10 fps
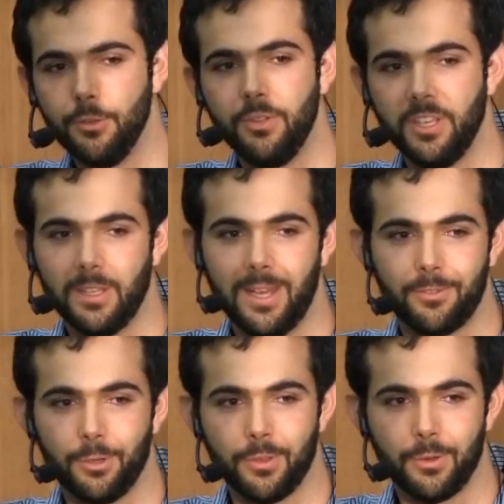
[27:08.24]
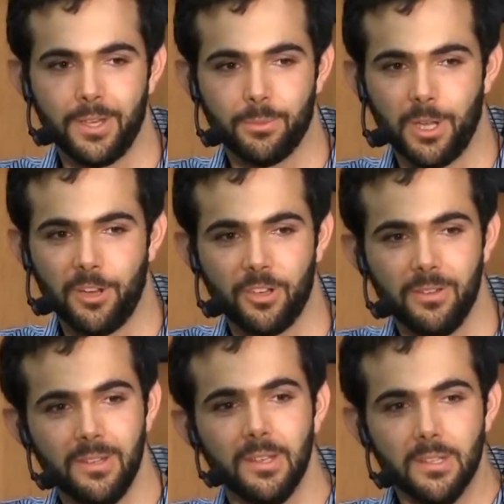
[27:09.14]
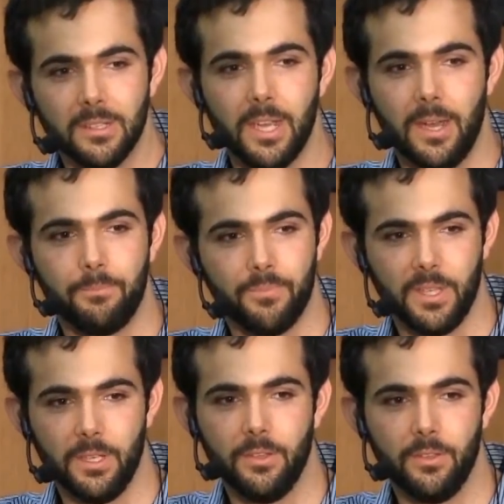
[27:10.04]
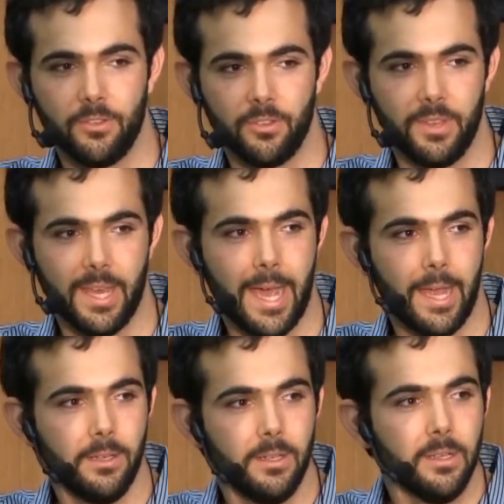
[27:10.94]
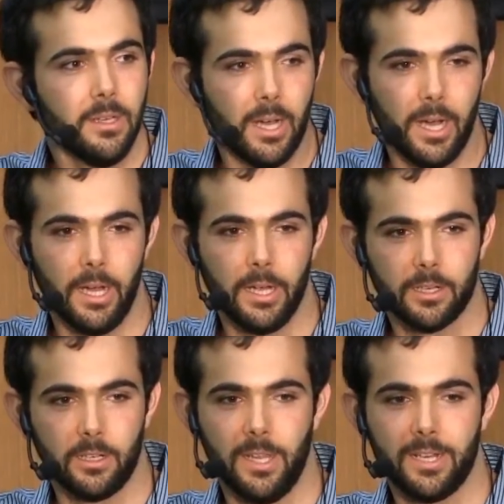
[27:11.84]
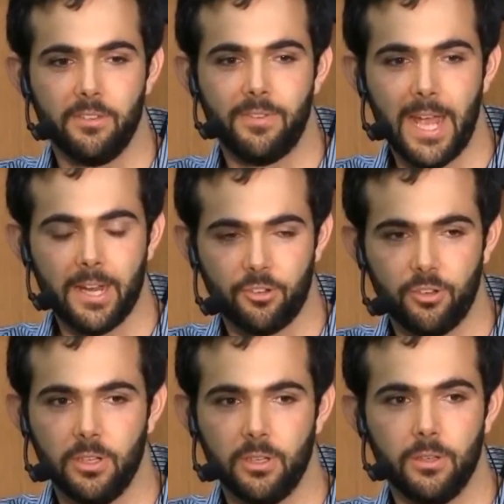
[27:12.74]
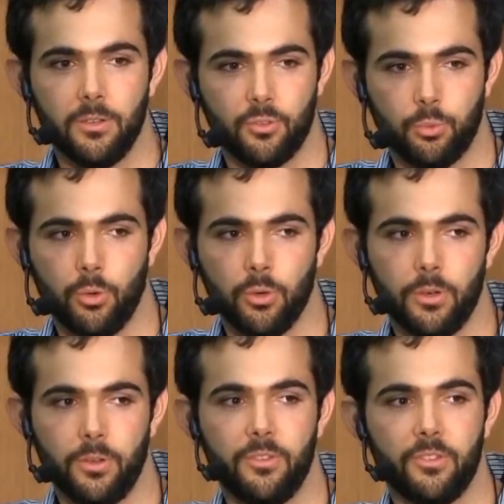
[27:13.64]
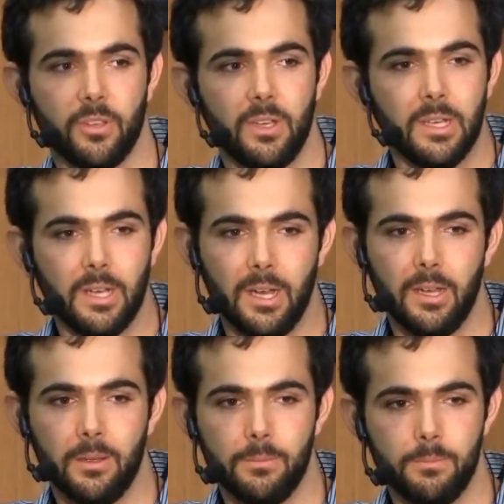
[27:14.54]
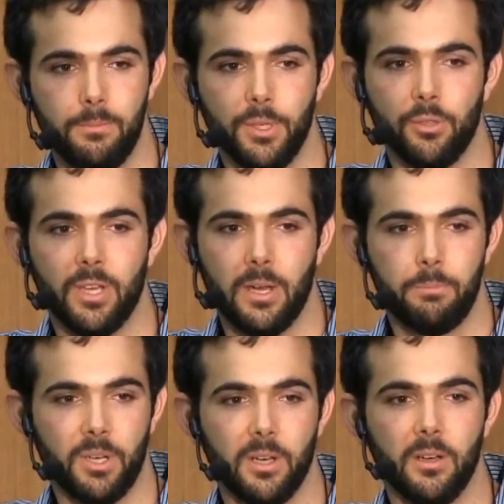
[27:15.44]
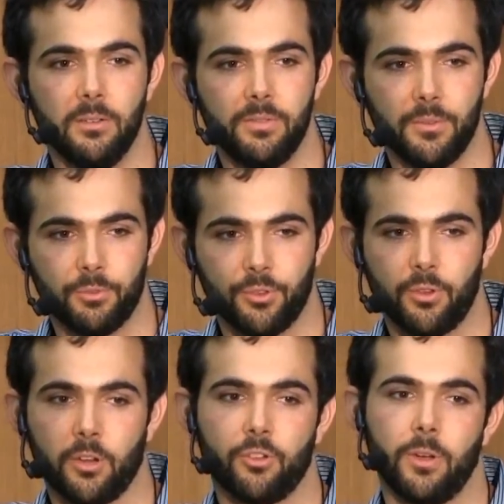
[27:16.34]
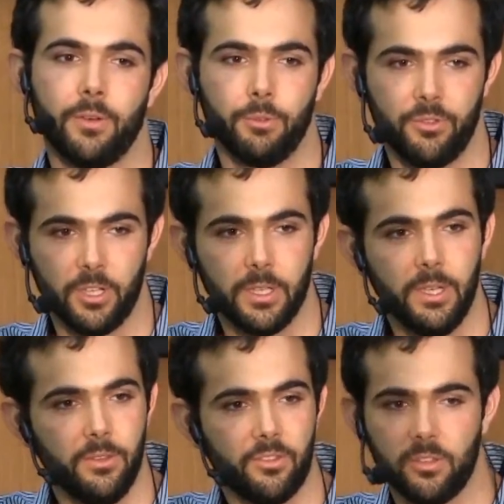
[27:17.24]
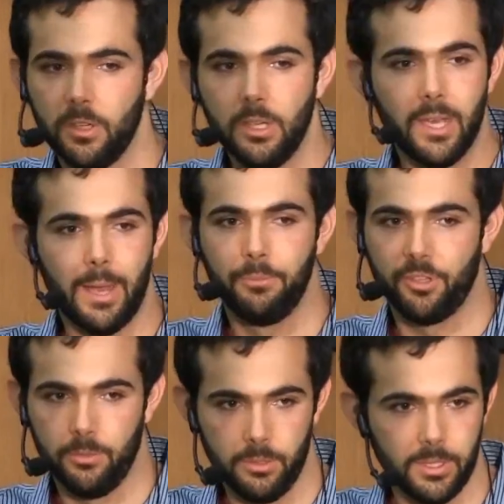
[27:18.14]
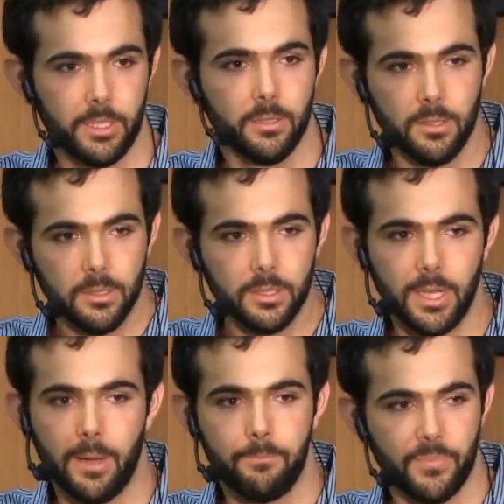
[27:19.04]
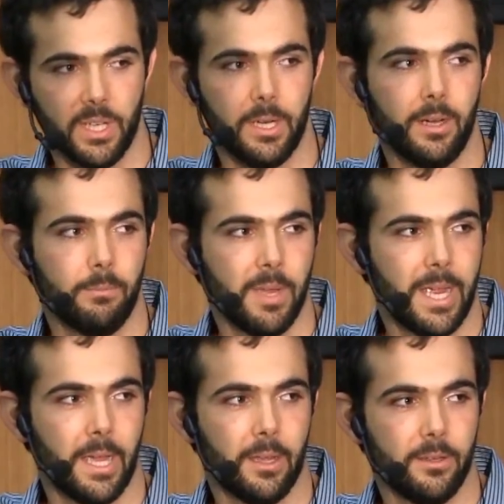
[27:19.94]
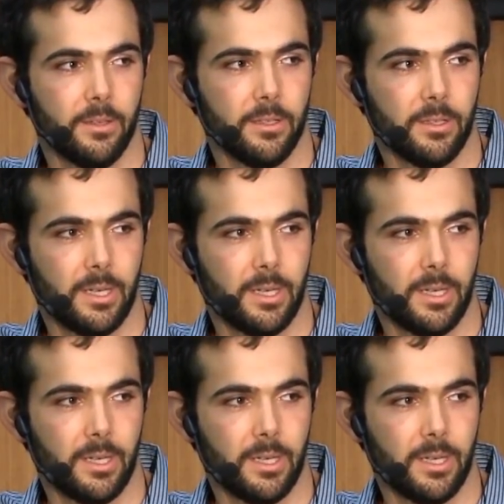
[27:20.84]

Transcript: New Deal after the Great Depression. Yeah, is that collective action towards buildup of infrastructure and resilience? Absolutely. Yeah, and